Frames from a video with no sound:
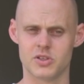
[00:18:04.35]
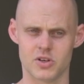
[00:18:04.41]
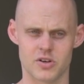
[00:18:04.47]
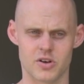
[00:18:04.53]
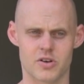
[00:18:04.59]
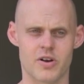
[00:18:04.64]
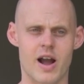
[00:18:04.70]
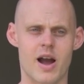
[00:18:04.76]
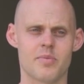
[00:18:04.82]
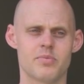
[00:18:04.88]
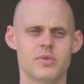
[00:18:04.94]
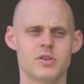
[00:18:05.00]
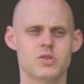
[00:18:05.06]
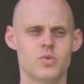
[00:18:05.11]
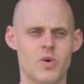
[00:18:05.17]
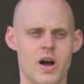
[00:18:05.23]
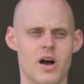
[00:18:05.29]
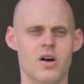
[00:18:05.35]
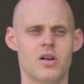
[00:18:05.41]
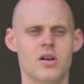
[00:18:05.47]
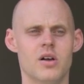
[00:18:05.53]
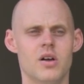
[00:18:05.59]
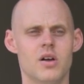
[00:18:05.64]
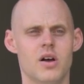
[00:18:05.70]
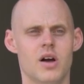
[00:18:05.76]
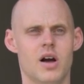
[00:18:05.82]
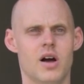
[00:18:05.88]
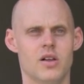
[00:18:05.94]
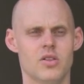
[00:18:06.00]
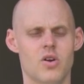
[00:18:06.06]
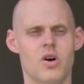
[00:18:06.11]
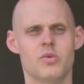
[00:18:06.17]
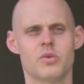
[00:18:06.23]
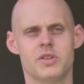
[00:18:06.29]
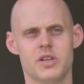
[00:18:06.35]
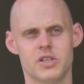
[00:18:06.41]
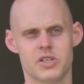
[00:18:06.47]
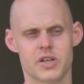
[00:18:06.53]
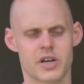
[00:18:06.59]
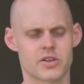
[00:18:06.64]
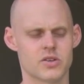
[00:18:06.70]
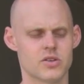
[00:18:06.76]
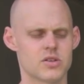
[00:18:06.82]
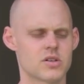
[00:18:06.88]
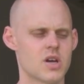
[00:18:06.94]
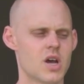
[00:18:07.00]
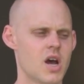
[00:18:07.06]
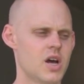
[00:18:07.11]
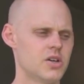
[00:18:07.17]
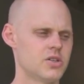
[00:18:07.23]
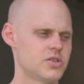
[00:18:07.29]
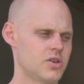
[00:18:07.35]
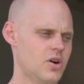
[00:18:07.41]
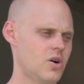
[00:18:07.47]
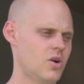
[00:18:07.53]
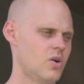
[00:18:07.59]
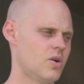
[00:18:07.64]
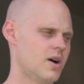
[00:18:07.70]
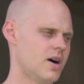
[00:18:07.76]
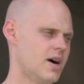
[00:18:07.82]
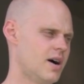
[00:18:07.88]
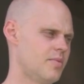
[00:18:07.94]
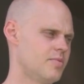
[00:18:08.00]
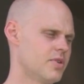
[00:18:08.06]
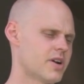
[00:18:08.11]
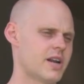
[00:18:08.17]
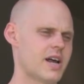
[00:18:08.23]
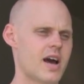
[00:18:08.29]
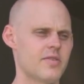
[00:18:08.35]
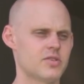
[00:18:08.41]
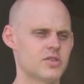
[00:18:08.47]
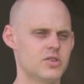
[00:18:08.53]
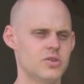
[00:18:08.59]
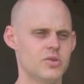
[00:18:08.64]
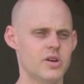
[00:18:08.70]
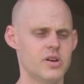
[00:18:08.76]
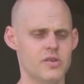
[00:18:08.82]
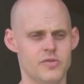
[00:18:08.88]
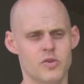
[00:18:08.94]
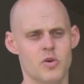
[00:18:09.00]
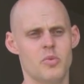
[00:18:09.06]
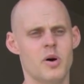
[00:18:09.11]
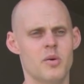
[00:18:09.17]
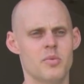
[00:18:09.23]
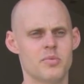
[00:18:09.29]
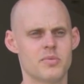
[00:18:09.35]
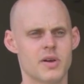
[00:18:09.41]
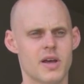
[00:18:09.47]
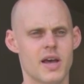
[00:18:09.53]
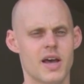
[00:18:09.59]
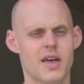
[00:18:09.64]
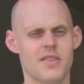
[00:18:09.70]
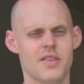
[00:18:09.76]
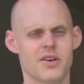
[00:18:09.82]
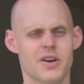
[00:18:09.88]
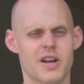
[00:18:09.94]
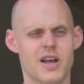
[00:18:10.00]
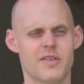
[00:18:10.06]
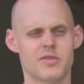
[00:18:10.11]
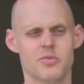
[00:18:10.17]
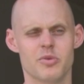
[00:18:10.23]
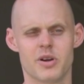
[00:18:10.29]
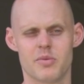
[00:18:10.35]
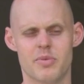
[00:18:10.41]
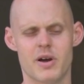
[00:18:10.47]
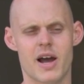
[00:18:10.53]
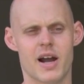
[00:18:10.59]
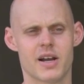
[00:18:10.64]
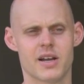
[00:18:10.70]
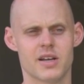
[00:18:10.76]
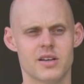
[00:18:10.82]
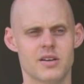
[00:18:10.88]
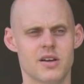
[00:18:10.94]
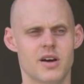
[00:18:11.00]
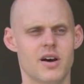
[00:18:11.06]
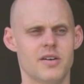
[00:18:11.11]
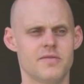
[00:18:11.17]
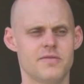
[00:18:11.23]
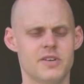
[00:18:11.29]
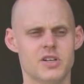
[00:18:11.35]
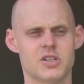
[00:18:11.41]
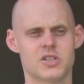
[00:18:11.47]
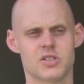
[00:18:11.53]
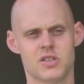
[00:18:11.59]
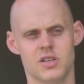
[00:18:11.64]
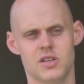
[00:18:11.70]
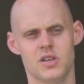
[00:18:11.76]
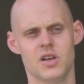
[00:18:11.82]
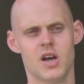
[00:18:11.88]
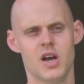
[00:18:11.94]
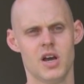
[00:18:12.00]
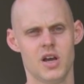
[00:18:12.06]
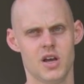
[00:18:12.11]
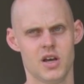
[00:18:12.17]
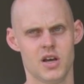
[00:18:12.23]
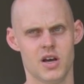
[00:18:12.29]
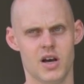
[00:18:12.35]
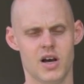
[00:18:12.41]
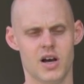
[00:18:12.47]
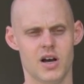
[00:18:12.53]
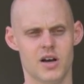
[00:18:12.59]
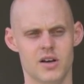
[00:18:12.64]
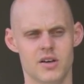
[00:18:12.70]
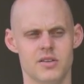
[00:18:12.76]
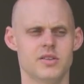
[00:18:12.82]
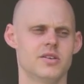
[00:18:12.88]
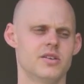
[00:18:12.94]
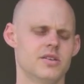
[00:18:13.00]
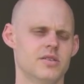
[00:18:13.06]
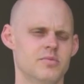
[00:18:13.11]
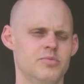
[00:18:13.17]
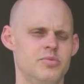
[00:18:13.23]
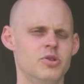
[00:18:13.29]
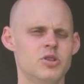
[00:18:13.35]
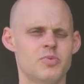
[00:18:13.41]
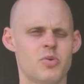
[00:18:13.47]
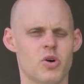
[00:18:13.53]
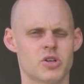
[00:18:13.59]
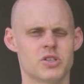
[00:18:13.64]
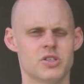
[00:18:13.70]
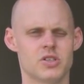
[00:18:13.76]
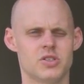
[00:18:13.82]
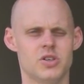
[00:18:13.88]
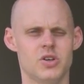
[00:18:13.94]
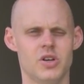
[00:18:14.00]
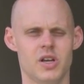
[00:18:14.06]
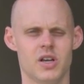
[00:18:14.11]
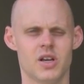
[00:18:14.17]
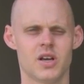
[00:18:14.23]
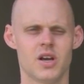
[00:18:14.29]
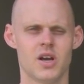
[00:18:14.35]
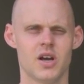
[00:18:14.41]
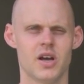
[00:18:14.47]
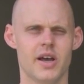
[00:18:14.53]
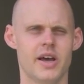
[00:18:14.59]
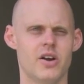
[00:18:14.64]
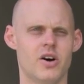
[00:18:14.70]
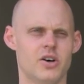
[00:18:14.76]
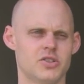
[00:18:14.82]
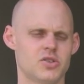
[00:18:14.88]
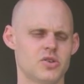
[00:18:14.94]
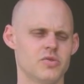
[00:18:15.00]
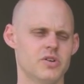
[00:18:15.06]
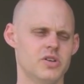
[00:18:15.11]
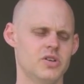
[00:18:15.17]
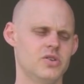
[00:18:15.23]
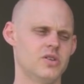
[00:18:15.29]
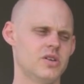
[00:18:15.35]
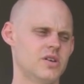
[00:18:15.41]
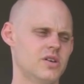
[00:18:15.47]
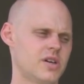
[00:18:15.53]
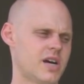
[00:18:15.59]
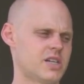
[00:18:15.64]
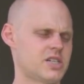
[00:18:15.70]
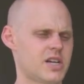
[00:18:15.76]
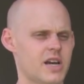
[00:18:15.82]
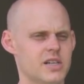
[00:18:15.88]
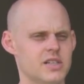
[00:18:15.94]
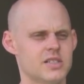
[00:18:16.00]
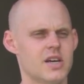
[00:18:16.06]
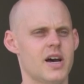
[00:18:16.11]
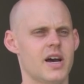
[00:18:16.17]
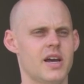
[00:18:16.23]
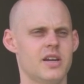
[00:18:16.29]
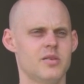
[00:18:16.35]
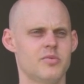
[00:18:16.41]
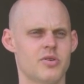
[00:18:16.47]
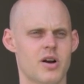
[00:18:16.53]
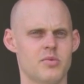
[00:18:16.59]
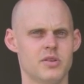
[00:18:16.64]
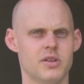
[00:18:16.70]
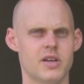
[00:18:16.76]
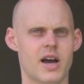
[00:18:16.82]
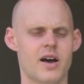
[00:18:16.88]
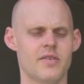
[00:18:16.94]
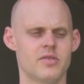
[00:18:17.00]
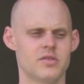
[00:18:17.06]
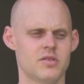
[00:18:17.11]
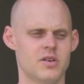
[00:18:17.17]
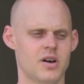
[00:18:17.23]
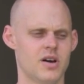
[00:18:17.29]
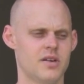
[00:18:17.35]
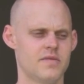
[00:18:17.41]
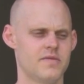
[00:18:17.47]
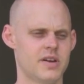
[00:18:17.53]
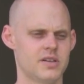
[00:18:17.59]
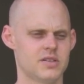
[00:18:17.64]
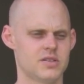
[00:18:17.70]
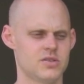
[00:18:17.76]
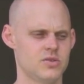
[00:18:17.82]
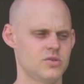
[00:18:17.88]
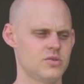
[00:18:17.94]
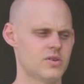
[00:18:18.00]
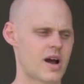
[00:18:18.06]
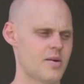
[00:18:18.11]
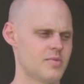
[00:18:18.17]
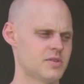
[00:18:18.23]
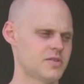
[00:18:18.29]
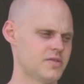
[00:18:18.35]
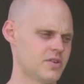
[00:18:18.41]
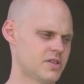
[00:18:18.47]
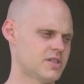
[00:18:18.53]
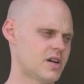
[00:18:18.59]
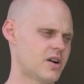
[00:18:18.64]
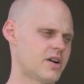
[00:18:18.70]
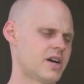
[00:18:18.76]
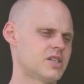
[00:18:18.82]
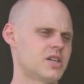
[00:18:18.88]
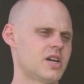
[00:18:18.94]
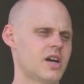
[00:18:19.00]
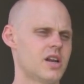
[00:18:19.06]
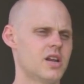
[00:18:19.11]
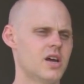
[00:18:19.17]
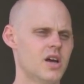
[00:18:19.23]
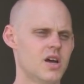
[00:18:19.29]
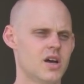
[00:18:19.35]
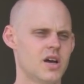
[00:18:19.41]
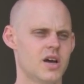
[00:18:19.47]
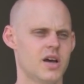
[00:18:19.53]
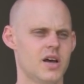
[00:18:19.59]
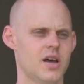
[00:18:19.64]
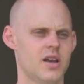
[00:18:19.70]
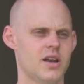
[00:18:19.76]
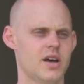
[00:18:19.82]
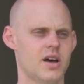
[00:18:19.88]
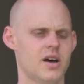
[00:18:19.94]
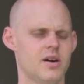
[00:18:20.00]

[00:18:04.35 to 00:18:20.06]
took a crap as well, along with the injectors. So they're going to have to do a new fuel pump, and they're going to have to bring it back and finish the boost portion of the tuning, and also redo the catch can design and probably have it vent to atmosphere style catch can, and